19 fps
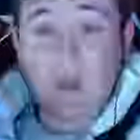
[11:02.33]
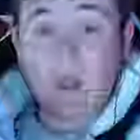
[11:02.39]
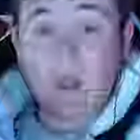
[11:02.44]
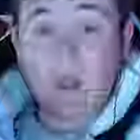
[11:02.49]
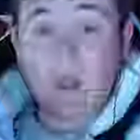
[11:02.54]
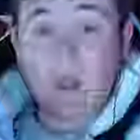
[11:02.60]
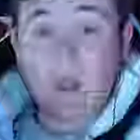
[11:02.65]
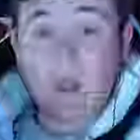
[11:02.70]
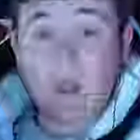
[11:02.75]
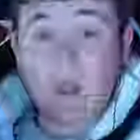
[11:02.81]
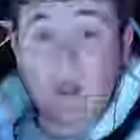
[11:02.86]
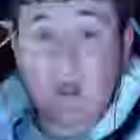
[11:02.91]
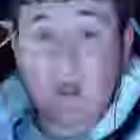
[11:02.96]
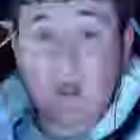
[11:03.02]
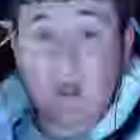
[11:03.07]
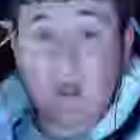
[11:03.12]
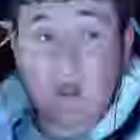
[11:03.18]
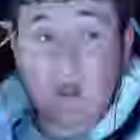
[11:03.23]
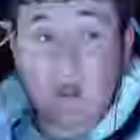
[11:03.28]
and so in this
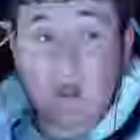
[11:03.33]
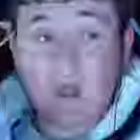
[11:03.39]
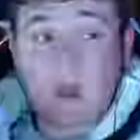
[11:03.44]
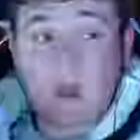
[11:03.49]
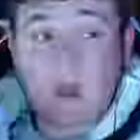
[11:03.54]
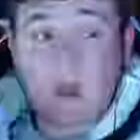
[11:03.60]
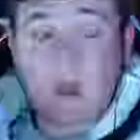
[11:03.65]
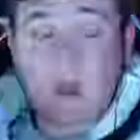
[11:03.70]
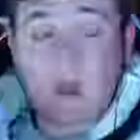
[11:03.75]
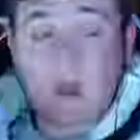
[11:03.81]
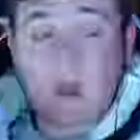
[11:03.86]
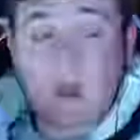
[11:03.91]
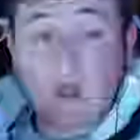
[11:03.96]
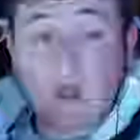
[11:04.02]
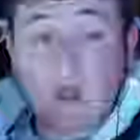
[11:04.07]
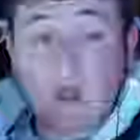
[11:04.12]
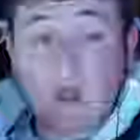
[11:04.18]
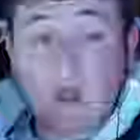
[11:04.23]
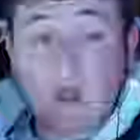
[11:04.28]
case, I've got my
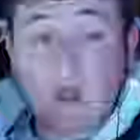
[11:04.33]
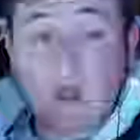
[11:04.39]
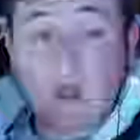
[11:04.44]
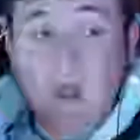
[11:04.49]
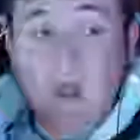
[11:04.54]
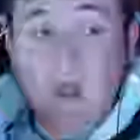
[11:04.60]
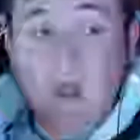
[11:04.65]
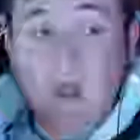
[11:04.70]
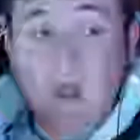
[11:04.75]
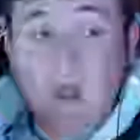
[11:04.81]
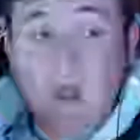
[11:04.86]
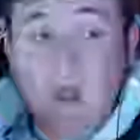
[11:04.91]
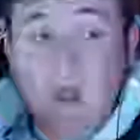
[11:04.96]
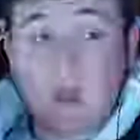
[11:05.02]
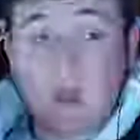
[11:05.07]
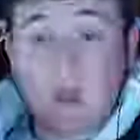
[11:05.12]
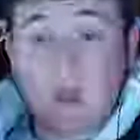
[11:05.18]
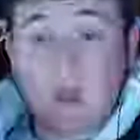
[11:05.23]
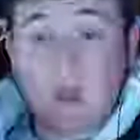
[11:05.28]
my
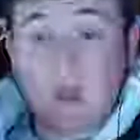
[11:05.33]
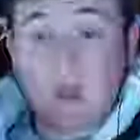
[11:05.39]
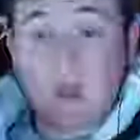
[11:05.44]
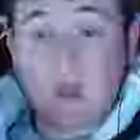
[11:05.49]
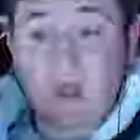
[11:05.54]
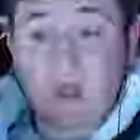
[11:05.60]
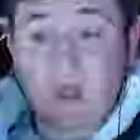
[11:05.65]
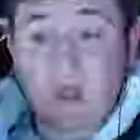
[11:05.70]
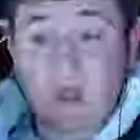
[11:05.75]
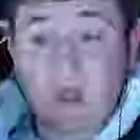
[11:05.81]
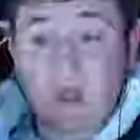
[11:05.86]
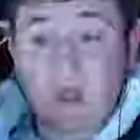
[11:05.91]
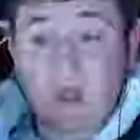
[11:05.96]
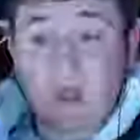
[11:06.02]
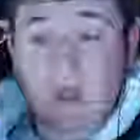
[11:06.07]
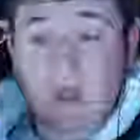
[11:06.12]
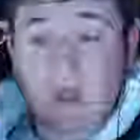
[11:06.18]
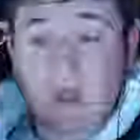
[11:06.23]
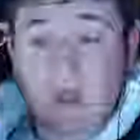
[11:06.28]
workpiece,
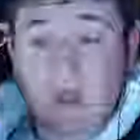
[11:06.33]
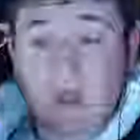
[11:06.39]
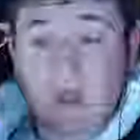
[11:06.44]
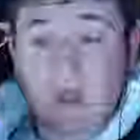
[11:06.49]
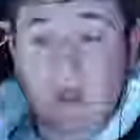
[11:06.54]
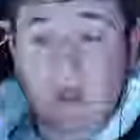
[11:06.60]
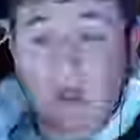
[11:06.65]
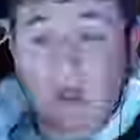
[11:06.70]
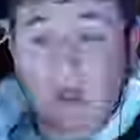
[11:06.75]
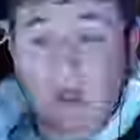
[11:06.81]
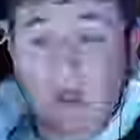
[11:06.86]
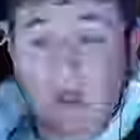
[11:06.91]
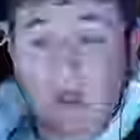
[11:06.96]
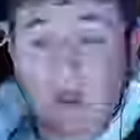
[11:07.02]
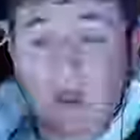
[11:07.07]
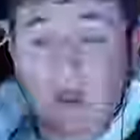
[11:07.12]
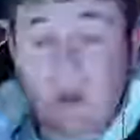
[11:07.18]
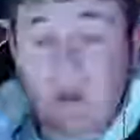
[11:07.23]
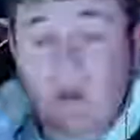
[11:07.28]
and I've got
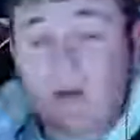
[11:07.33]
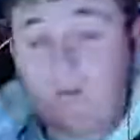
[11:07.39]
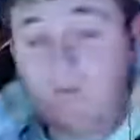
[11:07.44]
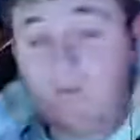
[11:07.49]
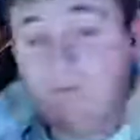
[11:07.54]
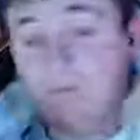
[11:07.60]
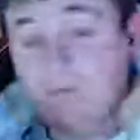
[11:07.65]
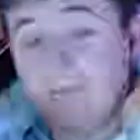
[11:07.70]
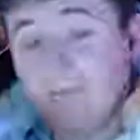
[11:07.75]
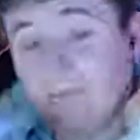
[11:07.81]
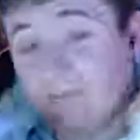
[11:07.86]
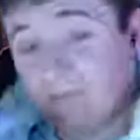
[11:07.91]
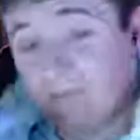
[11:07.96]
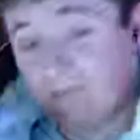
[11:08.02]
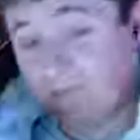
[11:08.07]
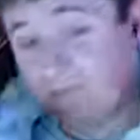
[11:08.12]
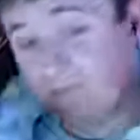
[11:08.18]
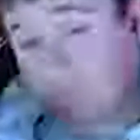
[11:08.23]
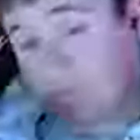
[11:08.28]
my face mill.
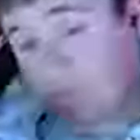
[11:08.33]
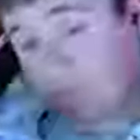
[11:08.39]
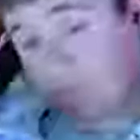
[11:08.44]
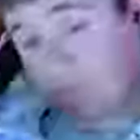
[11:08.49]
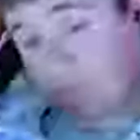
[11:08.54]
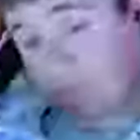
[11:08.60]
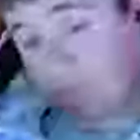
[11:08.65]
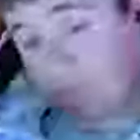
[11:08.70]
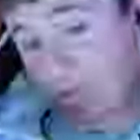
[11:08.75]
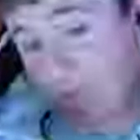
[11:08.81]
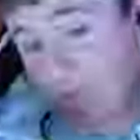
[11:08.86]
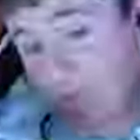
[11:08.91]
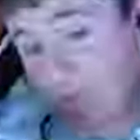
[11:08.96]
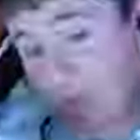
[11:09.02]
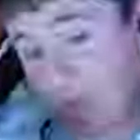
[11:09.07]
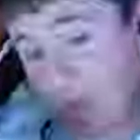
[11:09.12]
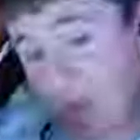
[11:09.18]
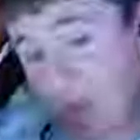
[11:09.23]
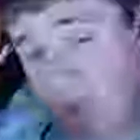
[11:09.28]
What I've got to do
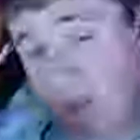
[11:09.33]
is I've got